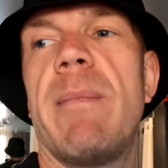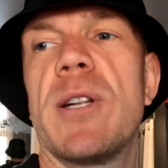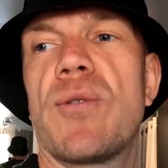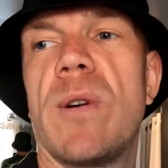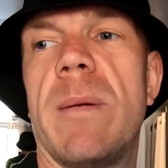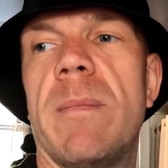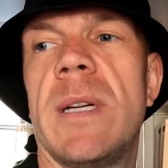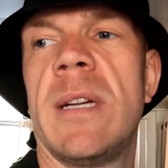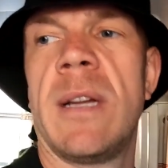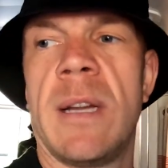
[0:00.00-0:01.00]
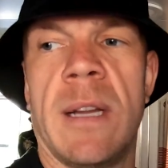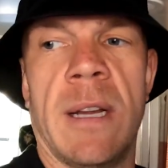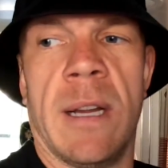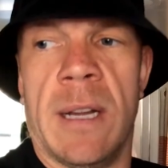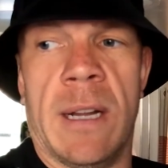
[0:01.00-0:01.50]
much room.
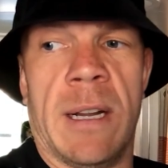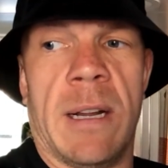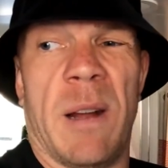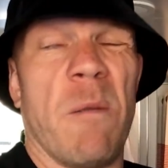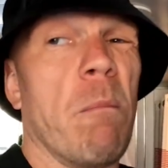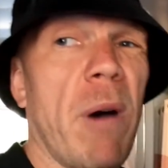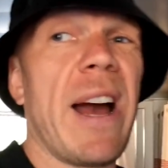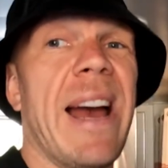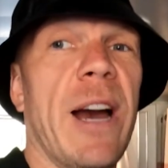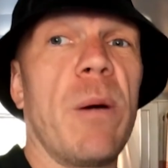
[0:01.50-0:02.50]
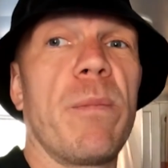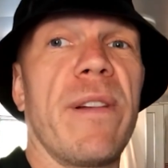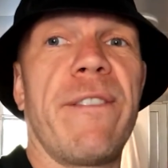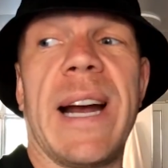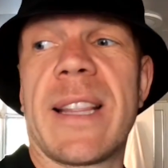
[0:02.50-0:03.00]
Might help
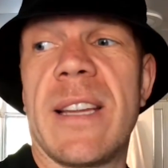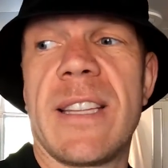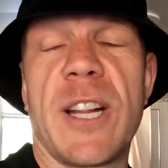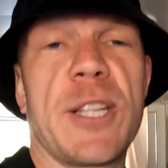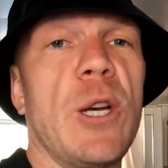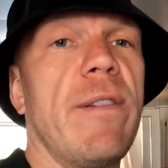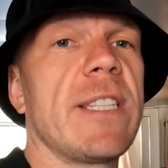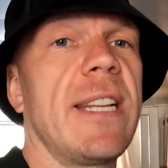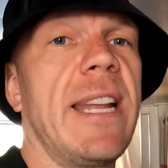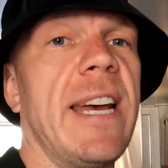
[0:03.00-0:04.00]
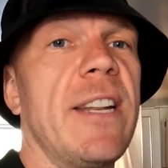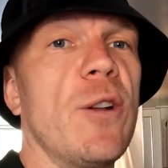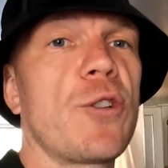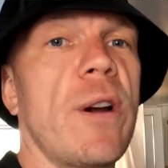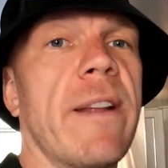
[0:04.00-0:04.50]
the fact that there's only 2 of us in there and
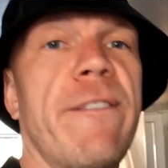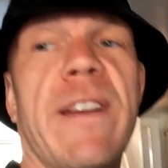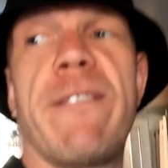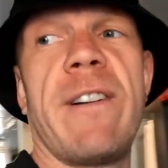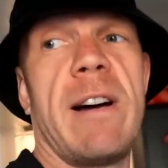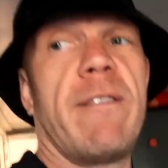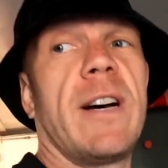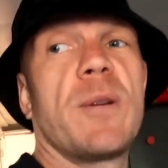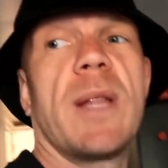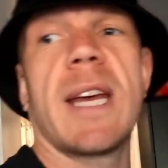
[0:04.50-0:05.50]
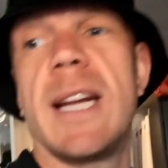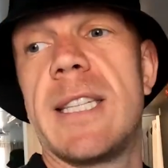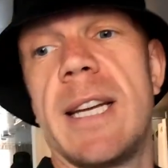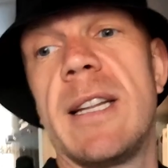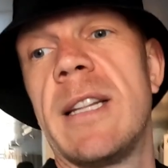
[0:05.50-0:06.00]
not trying to fit 5 of us with the
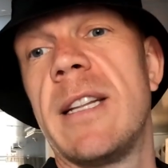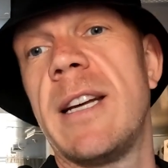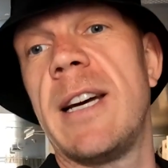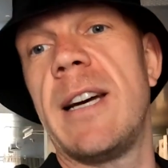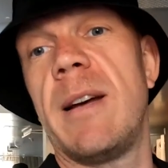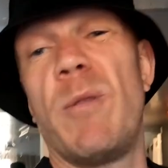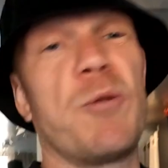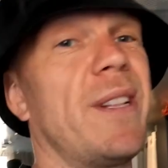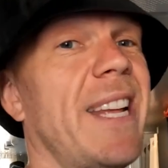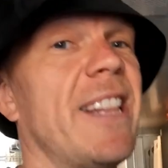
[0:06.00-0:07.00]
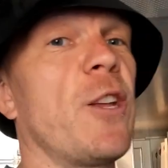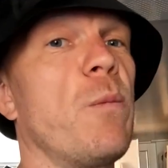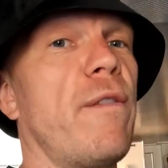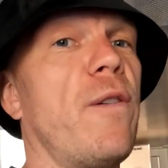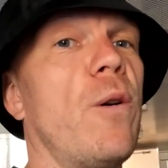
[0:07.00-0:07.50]
kids in, which we did do
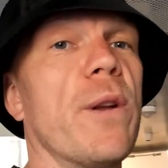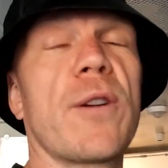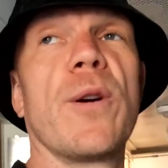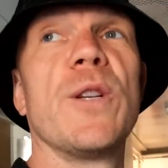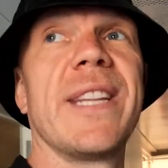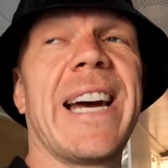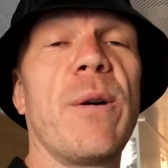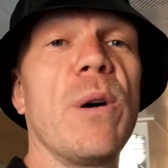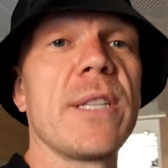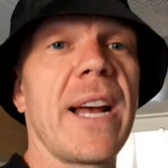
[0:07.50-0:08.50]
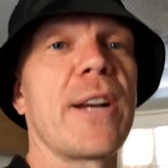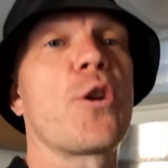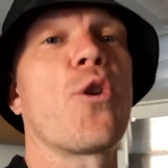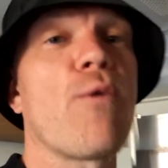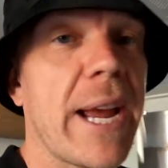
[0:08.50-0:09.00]
before on a cruise, and that was
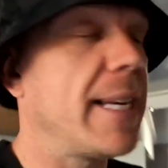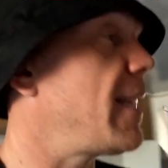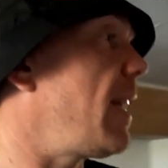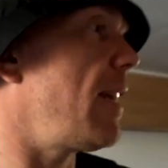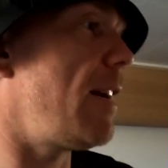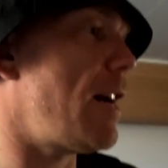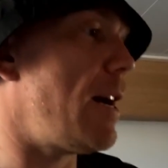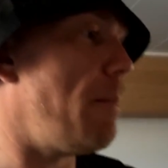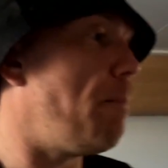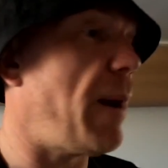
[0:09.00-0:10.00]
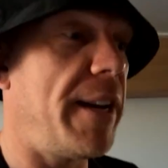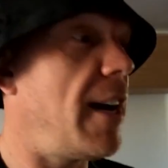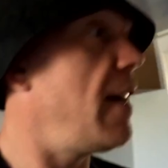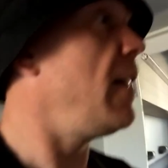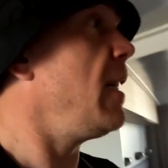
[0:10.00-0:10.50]
crazy. But
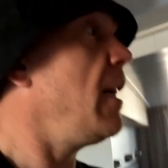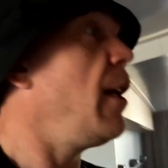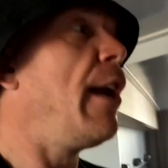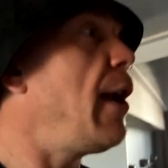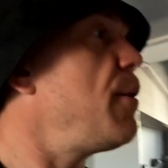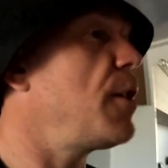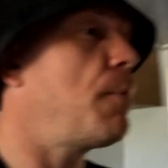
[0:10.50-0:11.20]
no, loads of